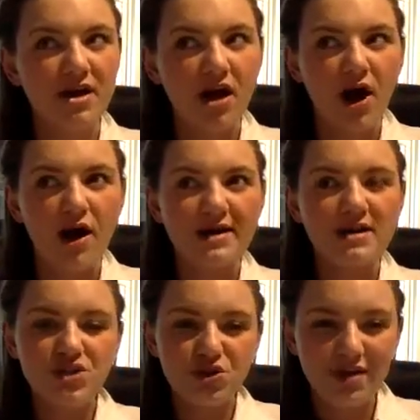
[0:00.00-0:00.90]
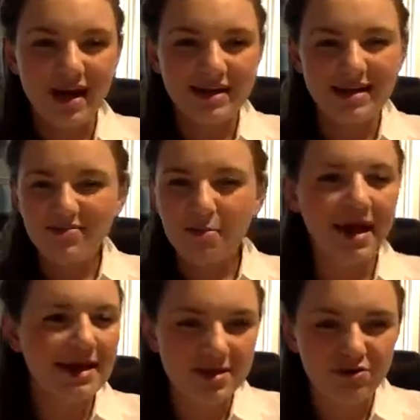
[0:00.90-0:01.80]
I could do that even
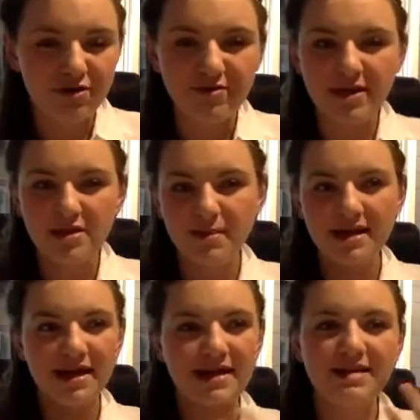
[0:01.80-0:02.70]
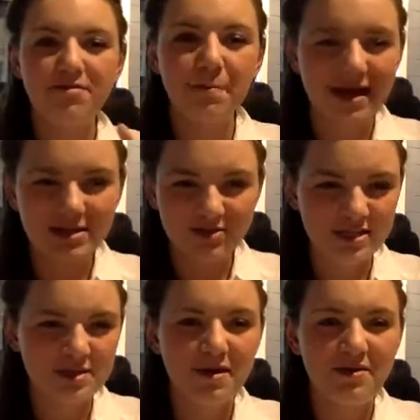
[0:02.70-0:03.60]
better, or if I could make that an even better
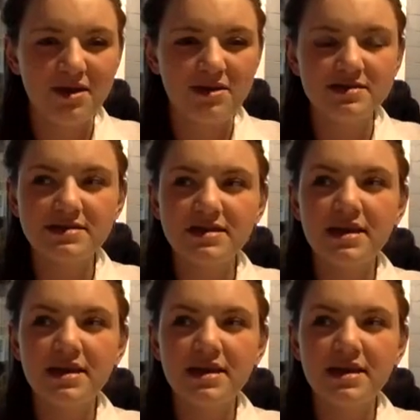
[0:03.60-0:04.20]
experience.